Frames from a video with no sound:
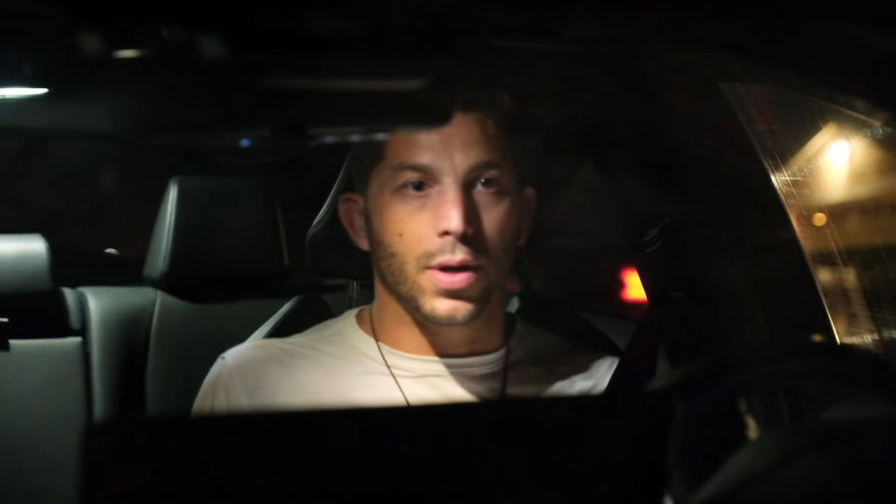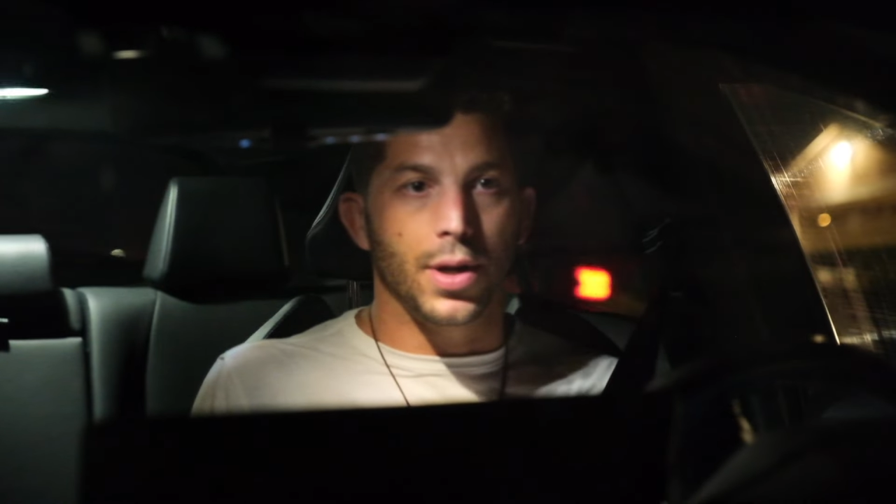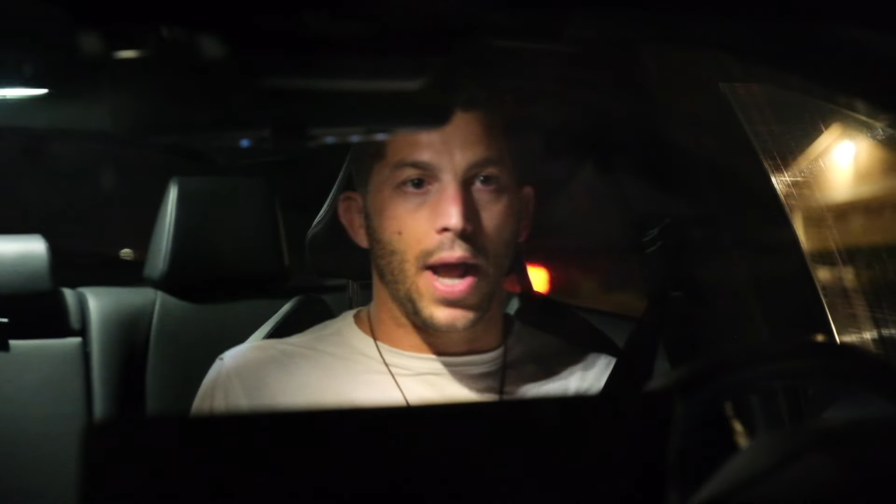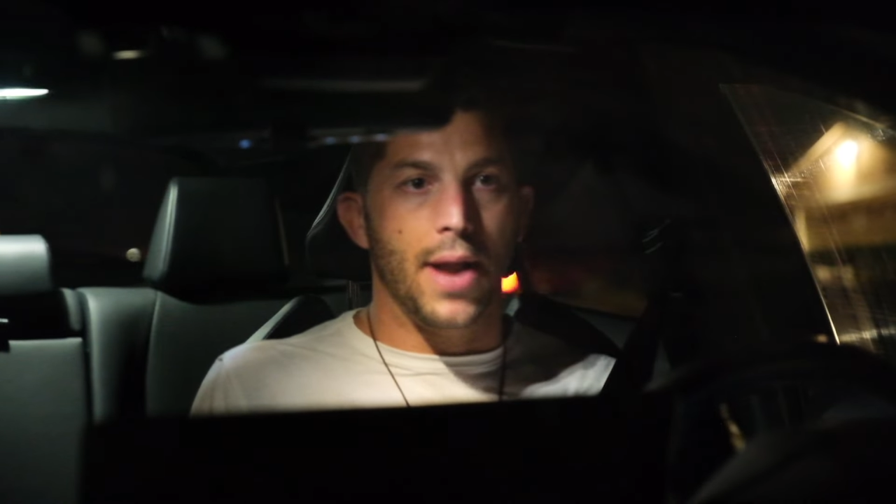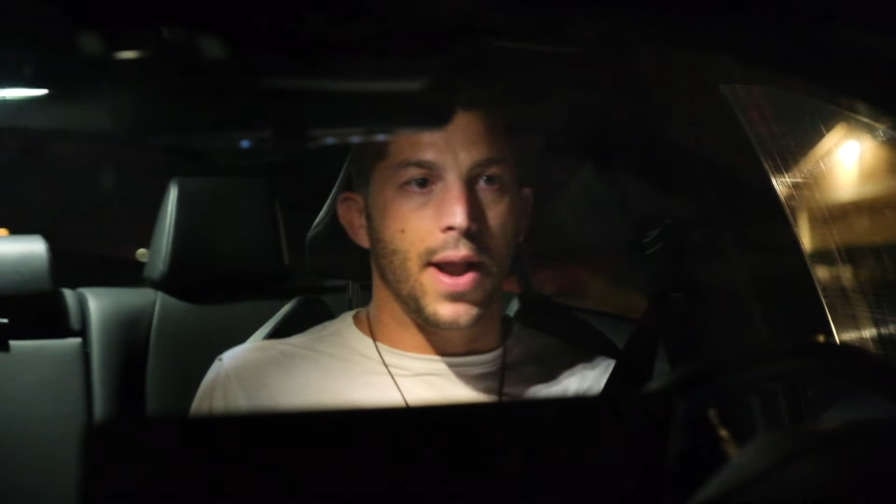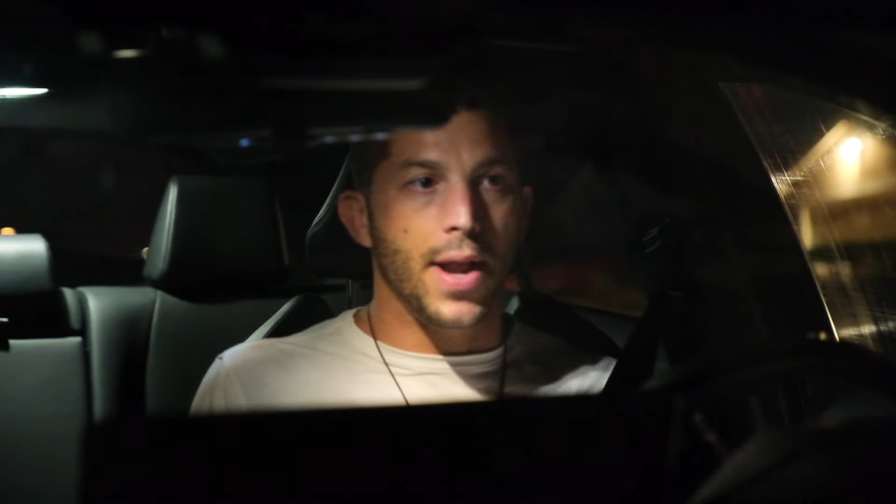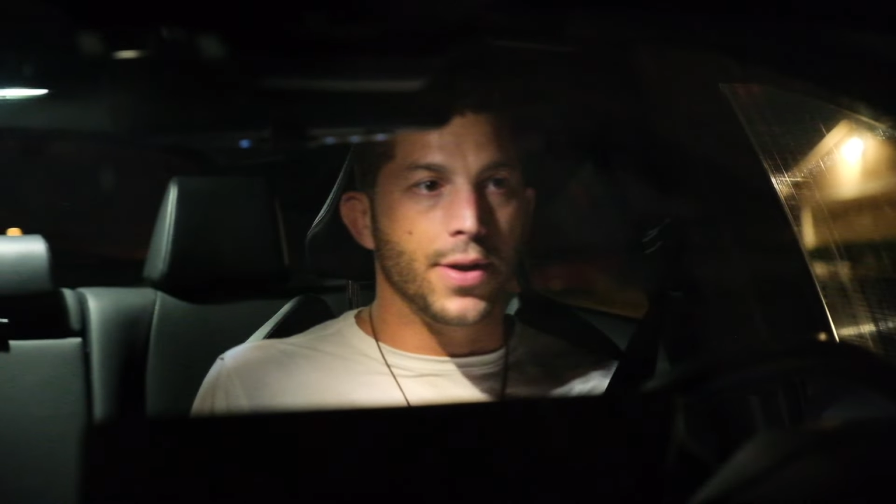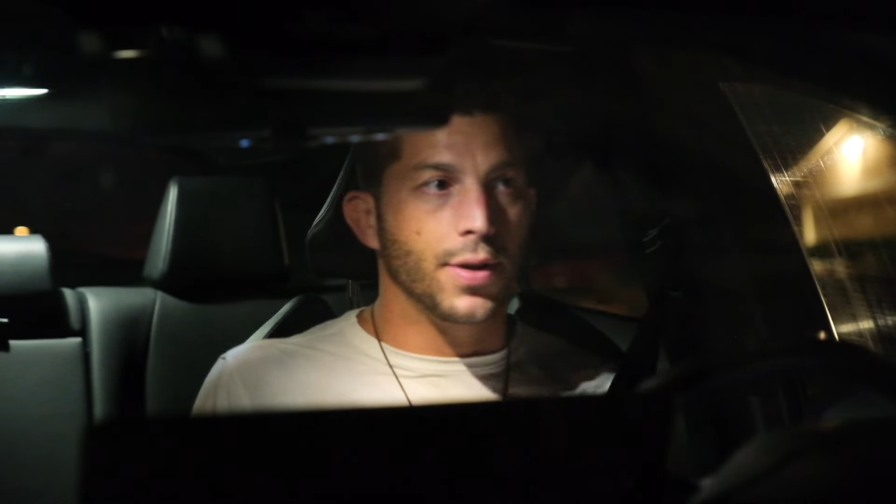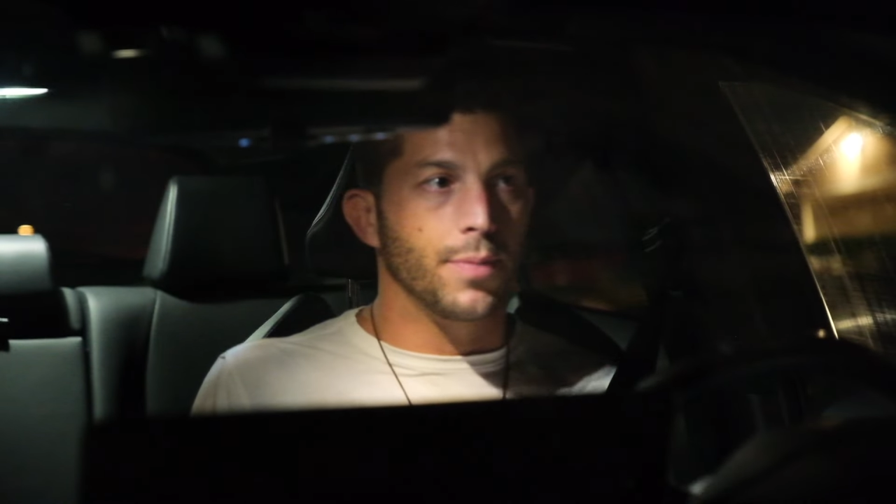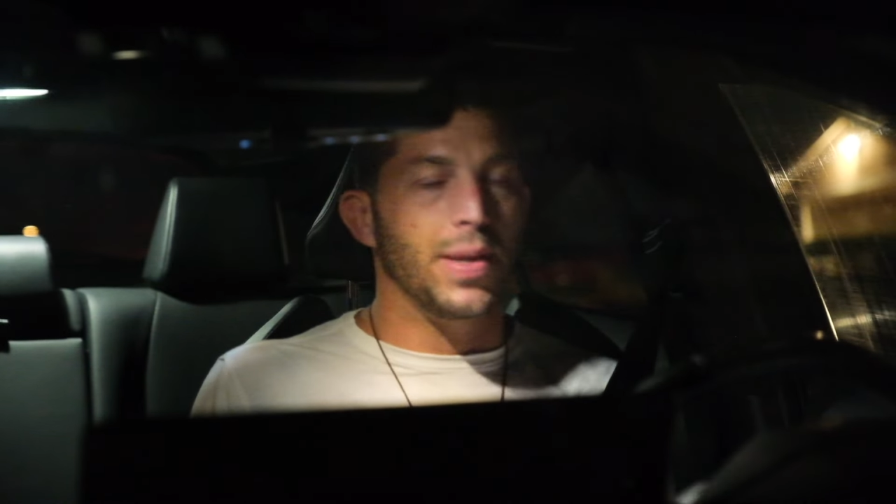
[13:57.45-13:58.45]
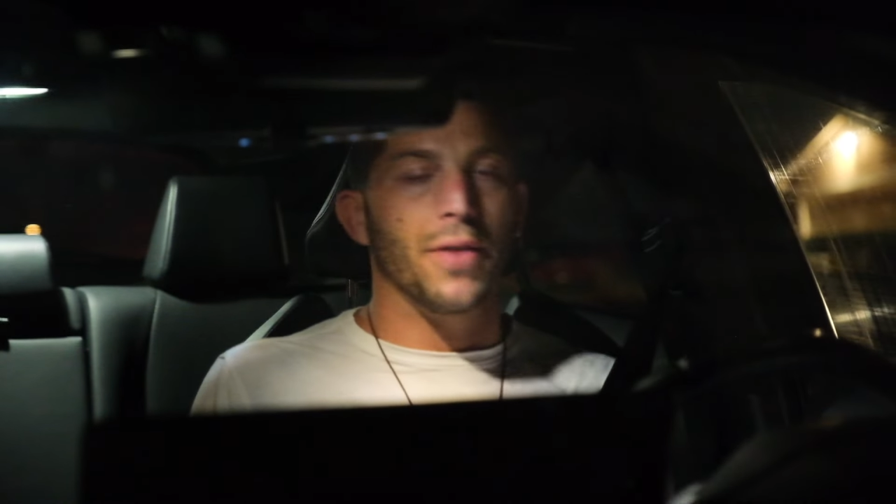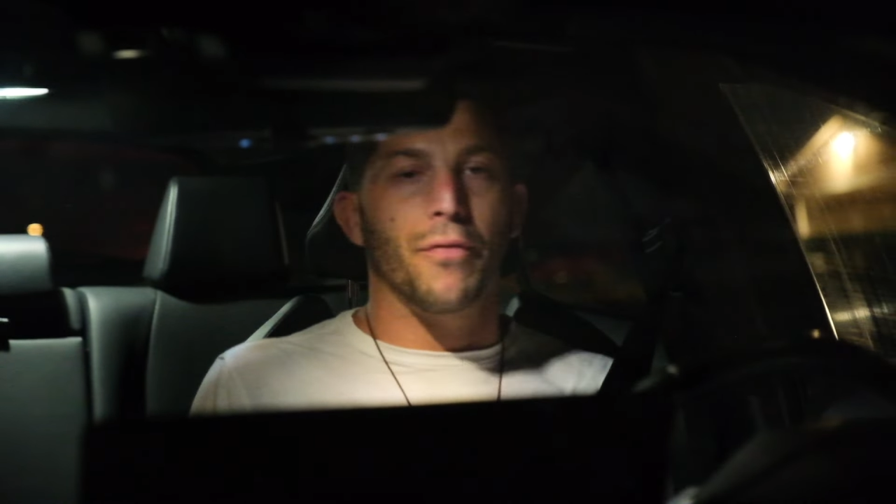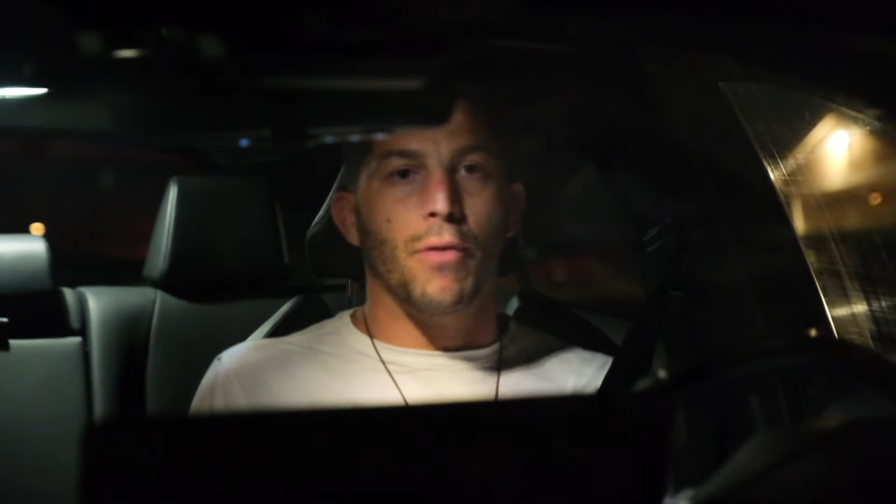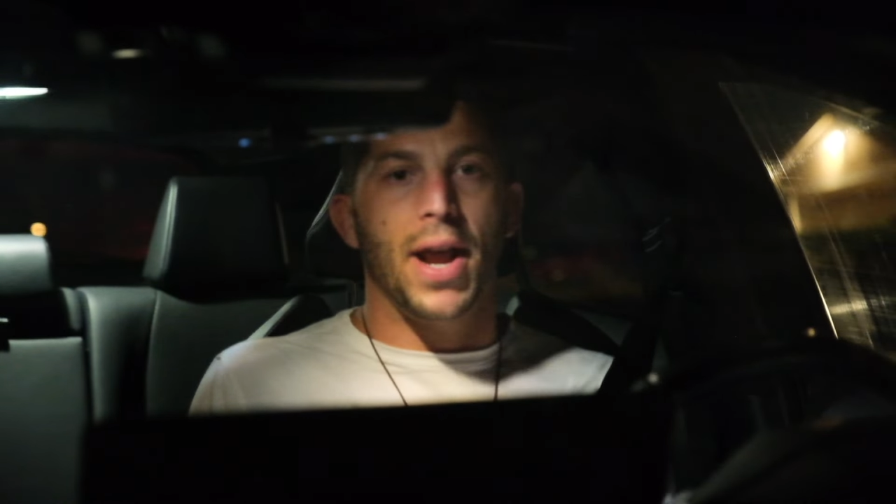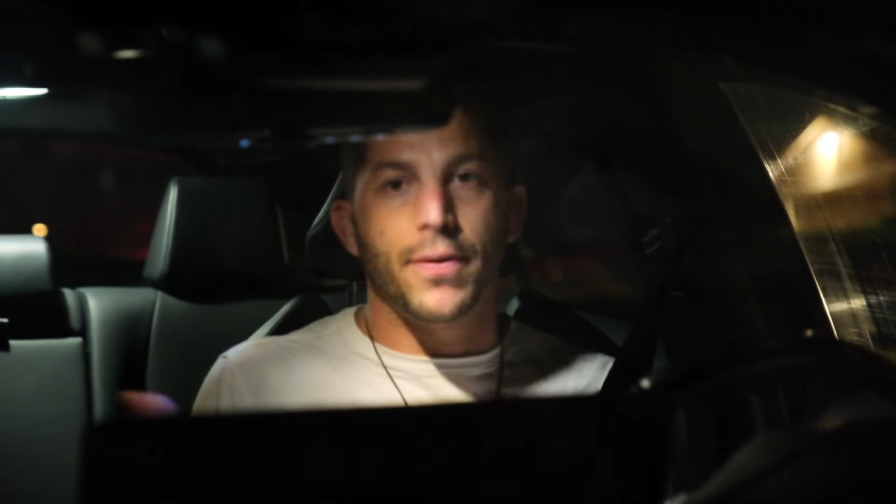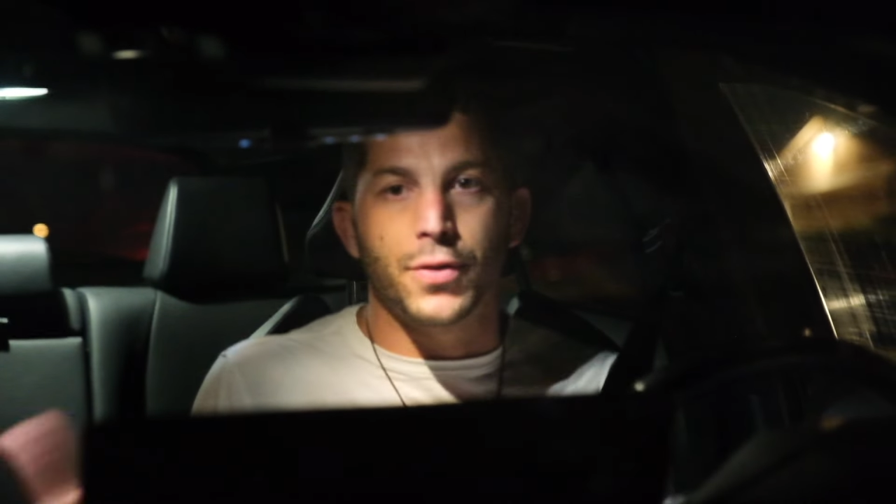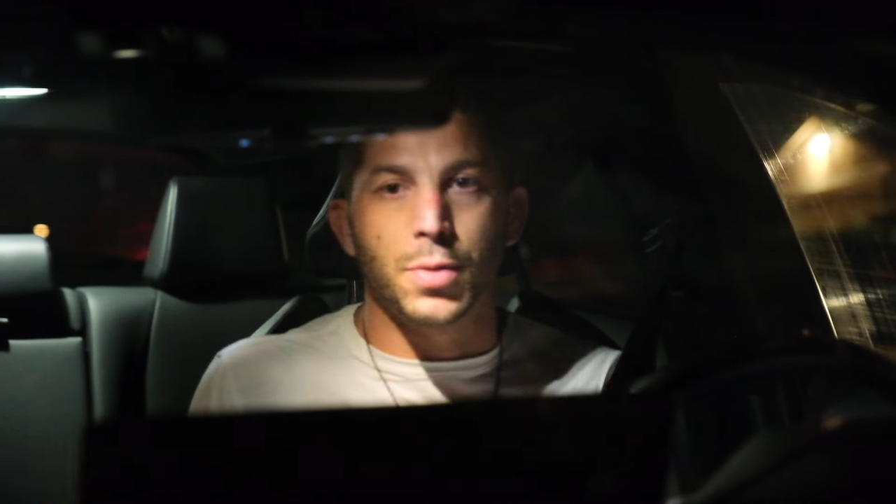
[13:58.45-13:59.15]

and to be afraid of